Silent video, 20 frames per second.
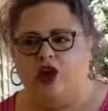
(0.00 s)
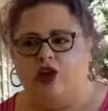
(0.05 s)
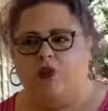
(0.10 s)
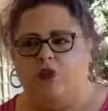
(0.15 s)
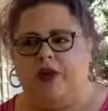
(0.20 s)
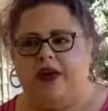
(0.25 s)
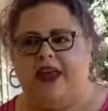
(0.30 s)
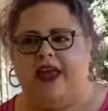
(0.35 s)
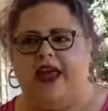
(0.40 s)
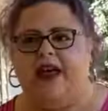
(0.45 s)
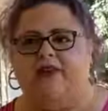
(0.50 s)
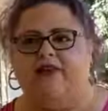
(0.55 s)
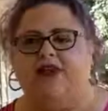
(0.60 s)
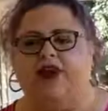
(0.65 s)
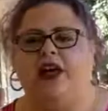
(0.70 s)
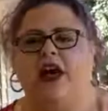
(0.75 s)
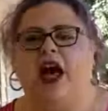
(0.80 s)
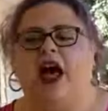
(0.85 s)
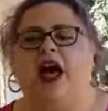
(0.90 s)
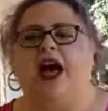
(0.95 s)
We have
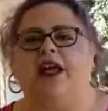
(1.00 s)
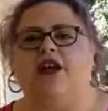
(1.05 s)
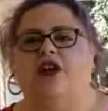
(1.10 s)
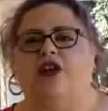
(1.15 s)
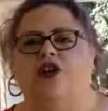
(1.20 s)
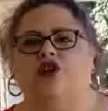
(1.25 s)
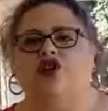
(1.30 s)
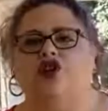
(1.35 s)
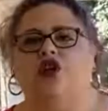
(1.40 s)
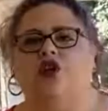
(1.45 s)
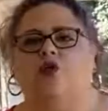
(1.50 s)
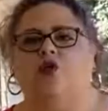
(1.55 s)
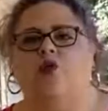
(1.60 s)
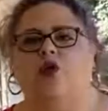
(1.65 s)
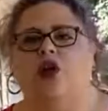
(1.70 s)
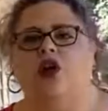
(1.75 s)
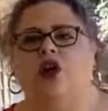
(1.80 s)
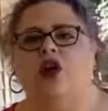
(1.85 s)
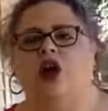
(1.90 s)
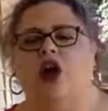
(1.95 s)
got to
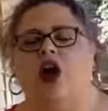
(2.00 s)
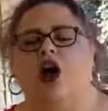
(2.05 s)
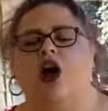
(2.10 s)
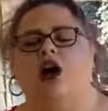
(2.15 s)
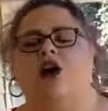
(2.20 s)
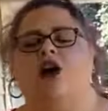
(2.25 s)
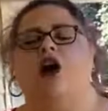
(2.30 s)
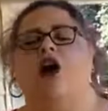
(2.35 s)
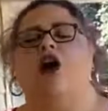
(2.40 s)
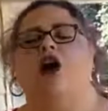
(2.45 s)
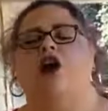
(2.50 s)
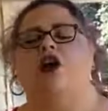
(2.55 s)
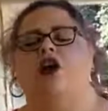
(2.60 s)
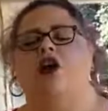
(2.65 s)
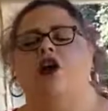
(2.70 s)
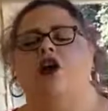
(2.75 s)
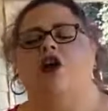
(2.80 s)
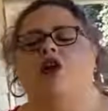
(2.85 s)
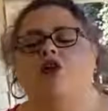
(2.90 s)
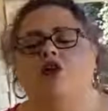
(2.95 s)
work on our
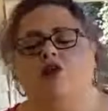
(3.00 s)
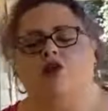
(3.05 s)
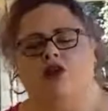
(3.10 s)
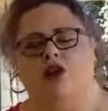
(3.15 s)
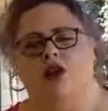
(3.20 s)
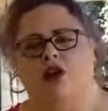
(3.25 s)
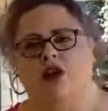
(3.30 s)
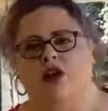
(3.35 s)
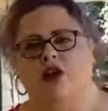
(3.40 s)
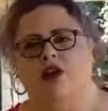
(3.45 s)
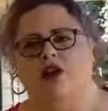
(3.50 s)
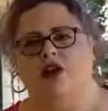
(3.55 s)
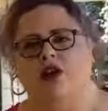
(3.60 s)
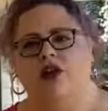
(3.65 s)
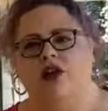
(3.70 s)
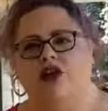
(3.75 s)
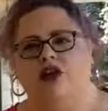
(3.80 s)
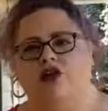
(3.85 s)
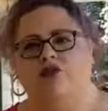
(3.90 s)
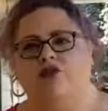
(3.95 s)
own
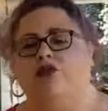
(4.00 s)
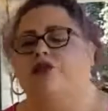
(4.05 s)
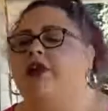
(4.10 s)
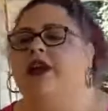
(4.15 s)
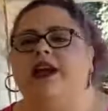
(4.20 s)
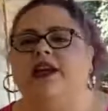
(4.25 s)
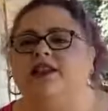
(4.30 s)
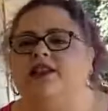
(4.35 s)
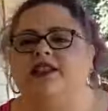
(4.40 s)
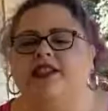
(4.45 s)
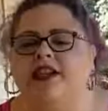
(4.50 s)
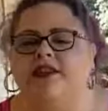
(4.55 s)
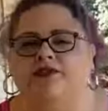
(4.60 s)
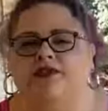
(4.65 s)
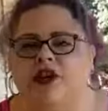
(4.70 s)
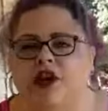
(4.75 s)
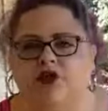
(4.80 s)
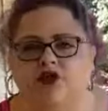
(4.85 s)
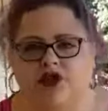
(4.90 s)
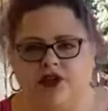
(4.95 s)
preconceived
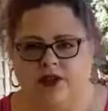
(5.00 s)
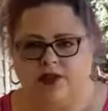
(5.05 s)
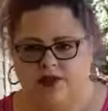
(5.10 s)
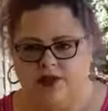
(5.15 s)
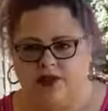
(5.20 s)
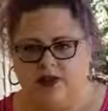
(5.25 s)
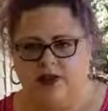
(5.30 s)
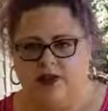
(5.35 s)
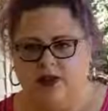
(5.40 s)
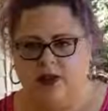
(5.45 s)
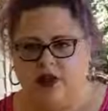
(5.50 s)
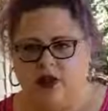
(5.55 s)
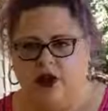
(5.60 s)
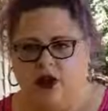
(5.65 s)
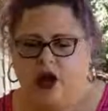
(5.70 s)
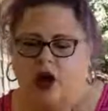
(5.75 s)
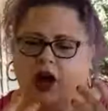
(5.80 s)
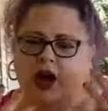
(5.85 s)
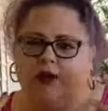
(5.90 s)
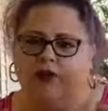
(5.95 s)
notions
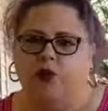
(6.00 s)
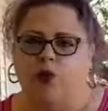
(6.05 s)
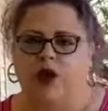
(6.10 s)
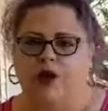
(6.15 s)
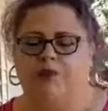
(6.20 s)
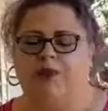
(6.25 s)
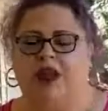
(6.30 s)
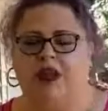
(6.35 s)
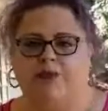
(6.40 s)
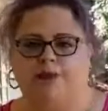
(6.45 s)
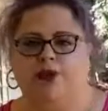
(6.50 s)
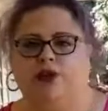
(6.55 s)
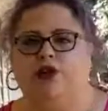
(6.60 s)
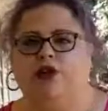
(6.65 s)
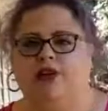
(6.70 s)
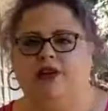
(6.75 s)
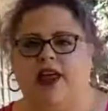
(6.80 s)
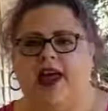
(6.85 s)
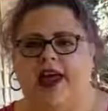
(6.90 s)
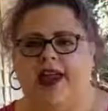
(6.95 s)
of what people
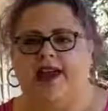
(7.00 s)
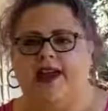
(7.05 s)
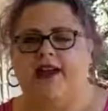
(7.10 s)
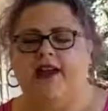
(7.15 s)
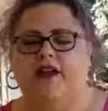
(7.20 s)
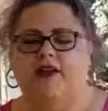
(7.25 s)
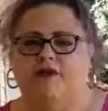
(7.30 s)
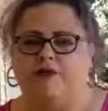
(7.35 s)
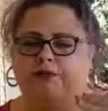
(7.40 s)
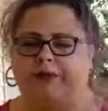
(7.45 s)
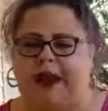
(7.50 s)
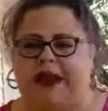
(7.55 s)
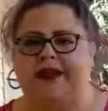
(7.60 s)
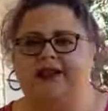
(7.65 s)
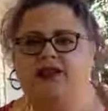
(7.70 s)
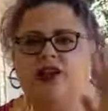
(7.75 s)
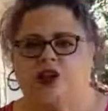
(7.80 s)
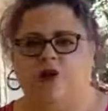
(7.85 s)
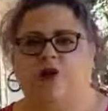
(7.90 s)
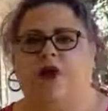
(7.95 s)
are like
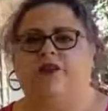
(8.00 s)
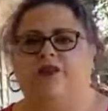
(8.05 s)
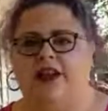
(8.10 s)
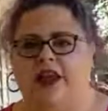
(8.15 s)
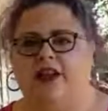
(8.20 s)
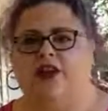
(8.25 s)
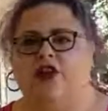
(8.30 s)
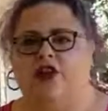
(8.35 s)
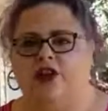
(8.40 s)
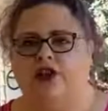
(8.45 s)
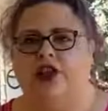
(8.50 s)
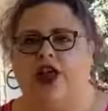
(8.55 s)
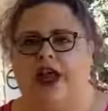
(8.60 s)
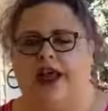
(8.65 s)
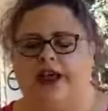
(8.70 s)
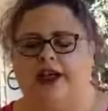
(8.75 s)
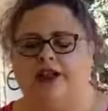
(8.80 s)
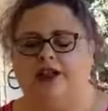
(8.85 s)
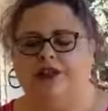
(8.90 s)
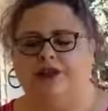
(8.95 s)
based on what they look
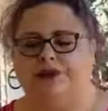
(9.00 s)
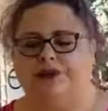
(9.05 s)
like.